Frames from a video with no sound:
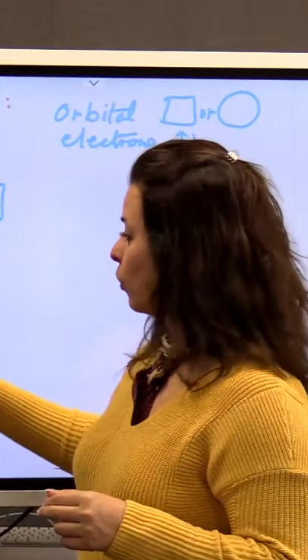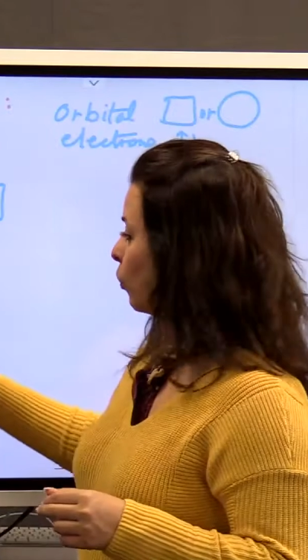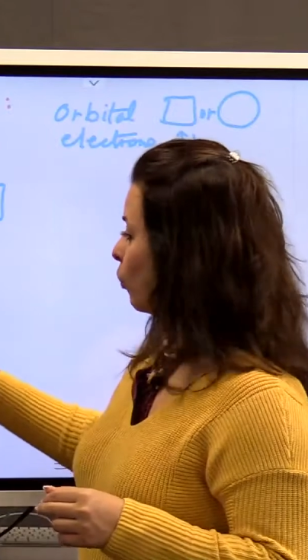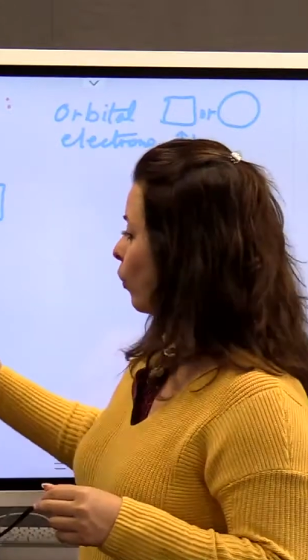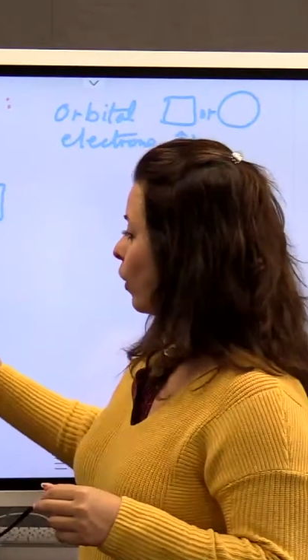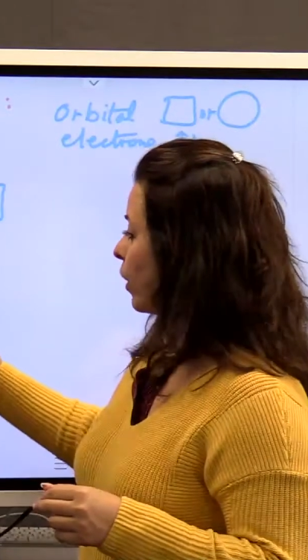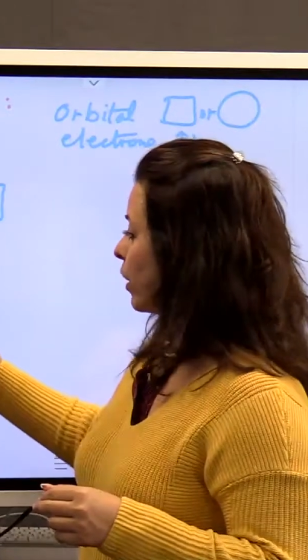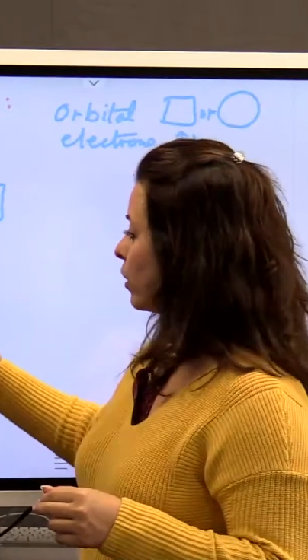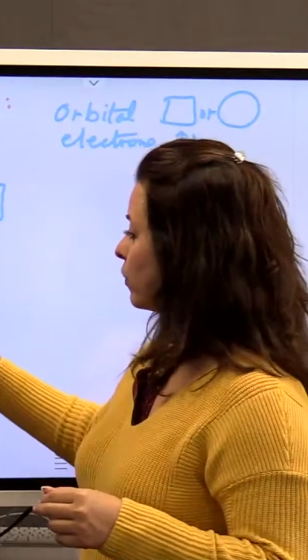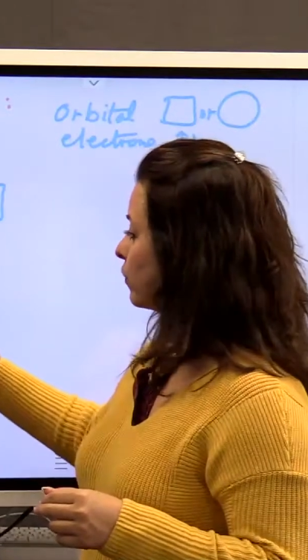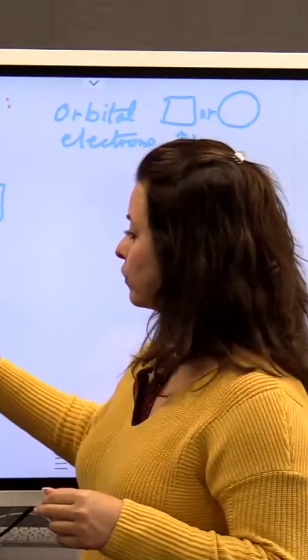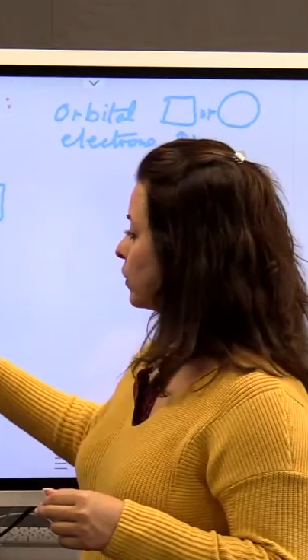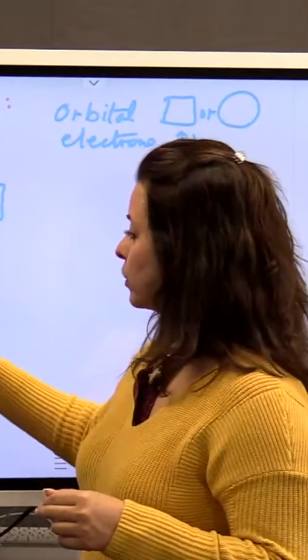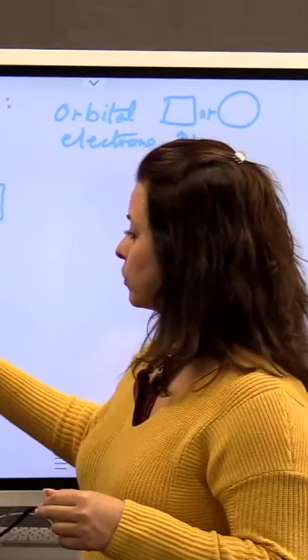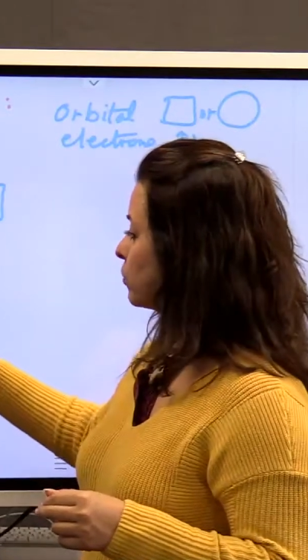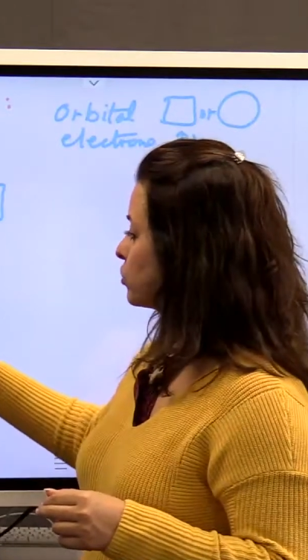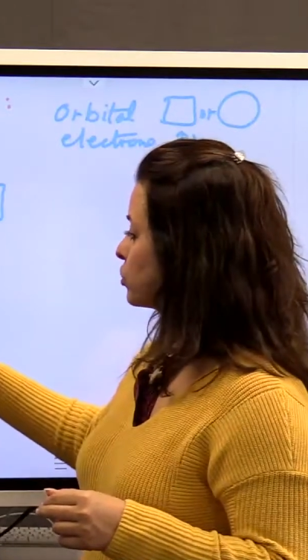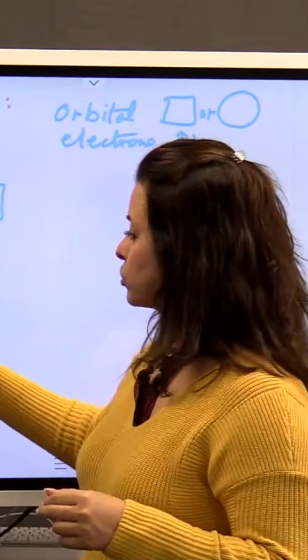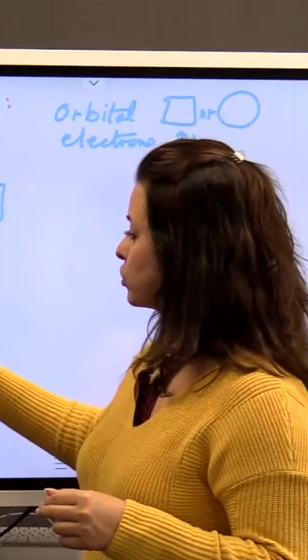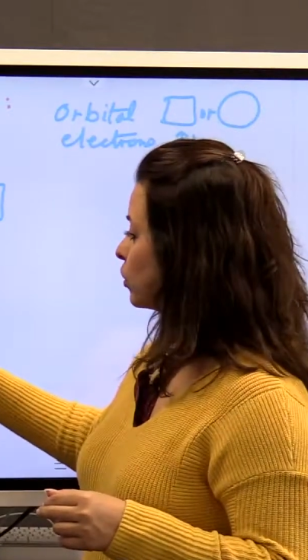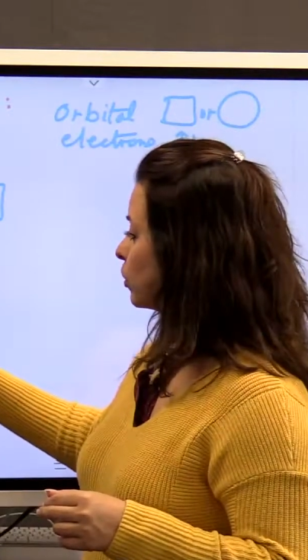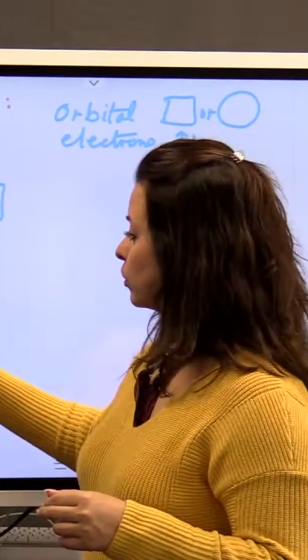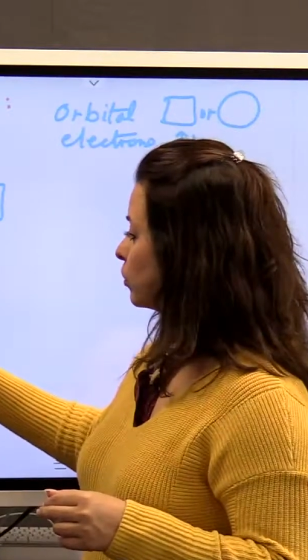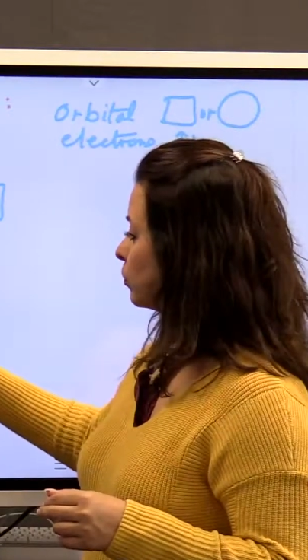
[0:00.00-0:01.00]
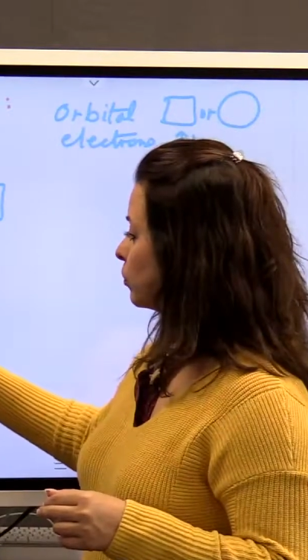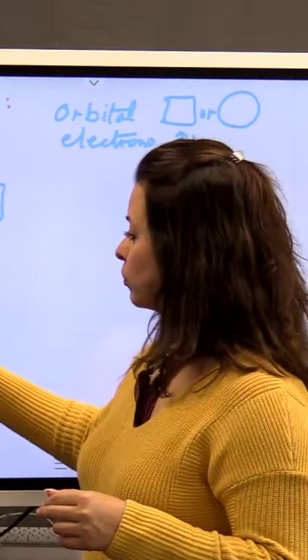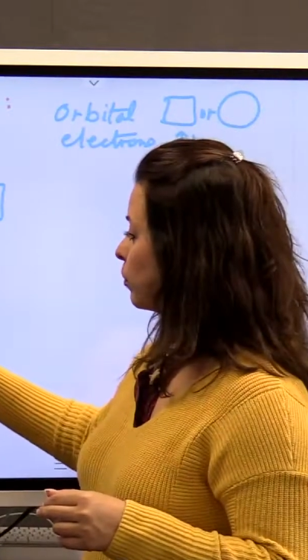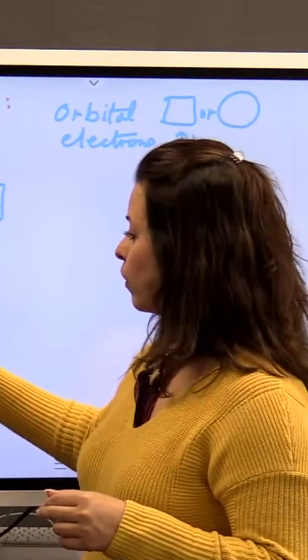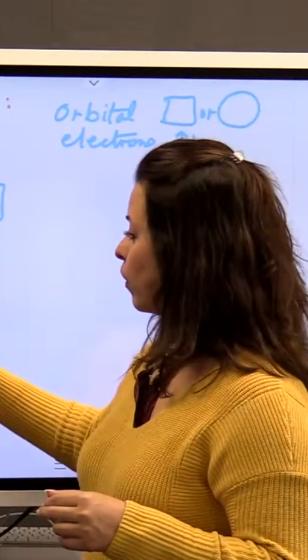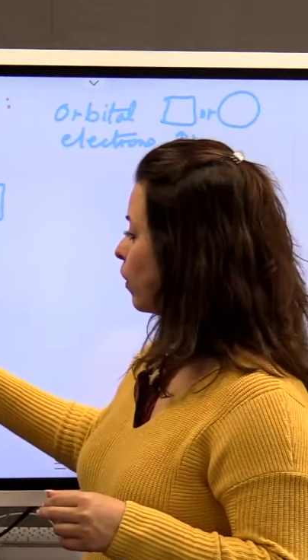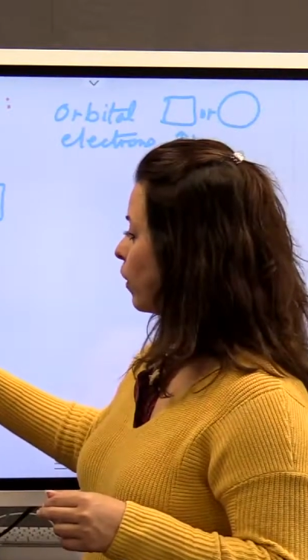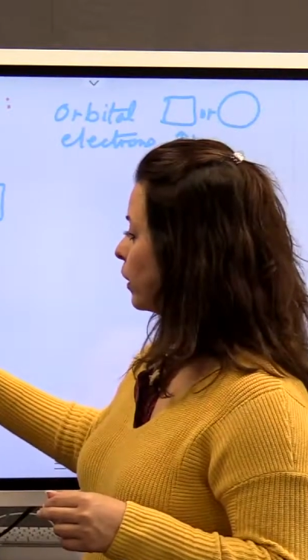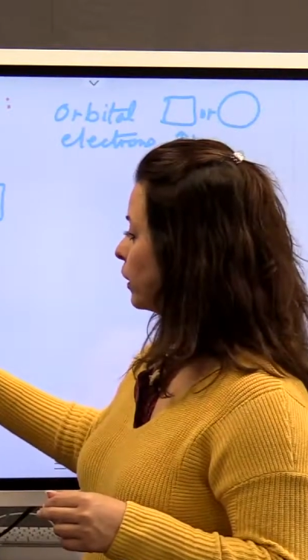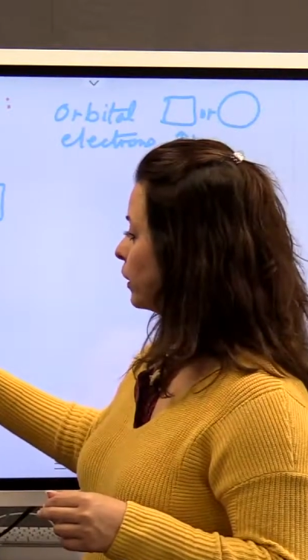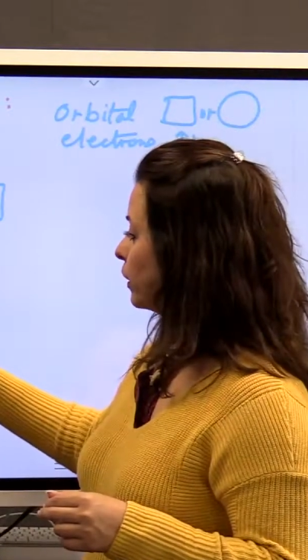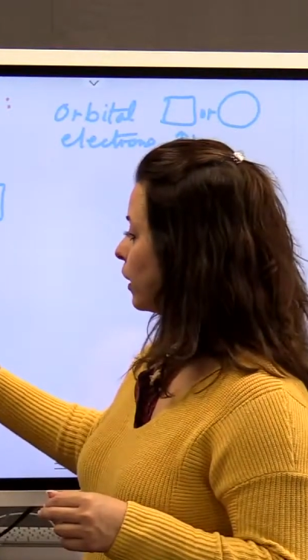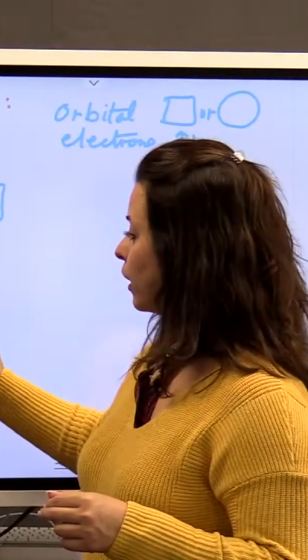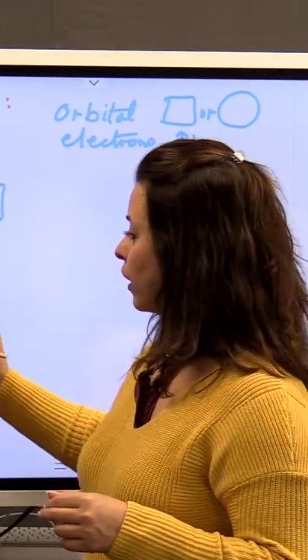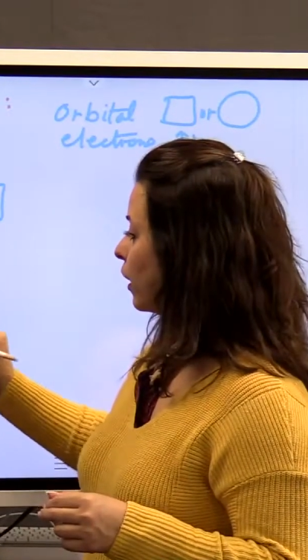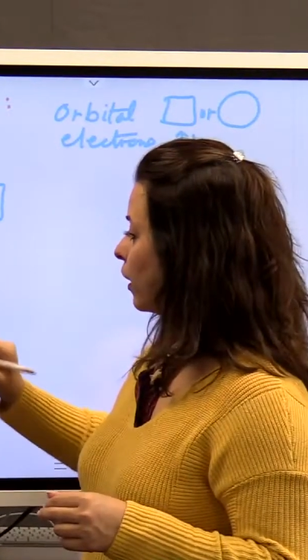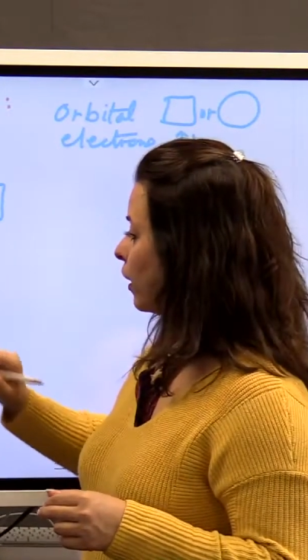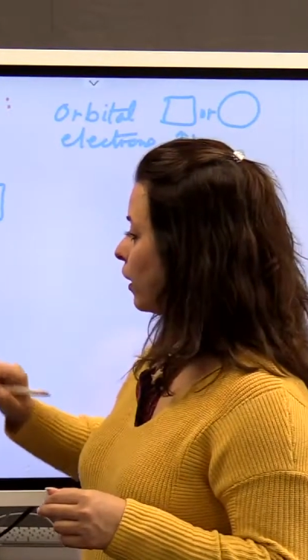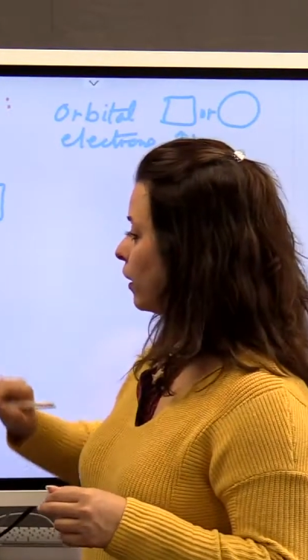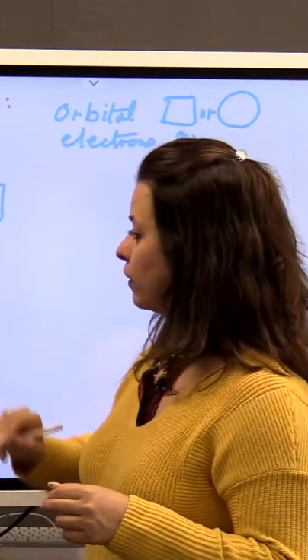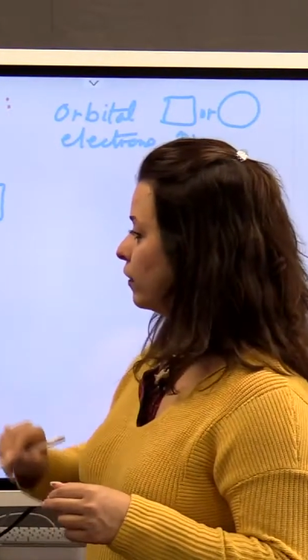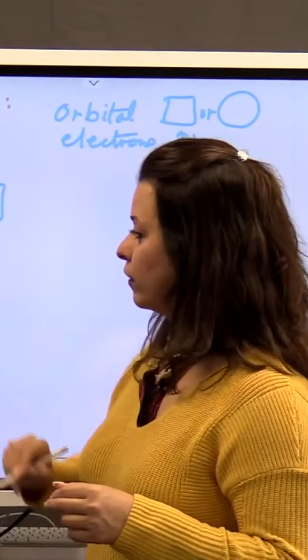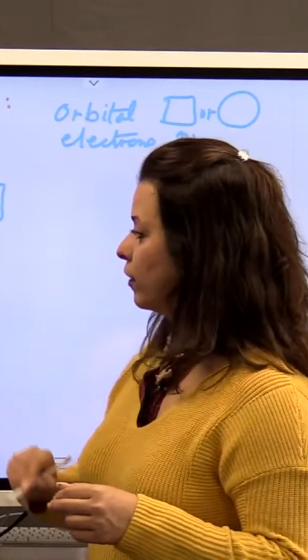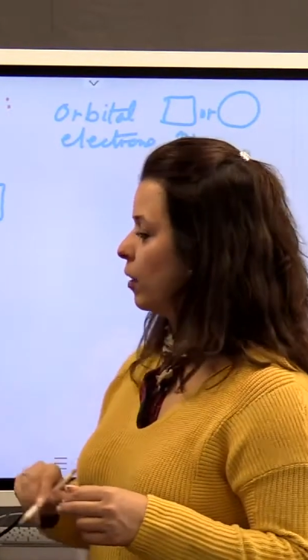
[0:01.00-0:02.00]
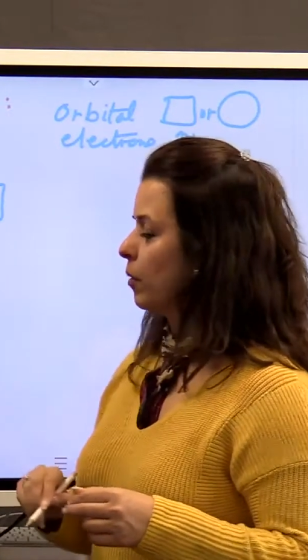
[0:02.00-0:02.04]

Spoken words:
one of them should point at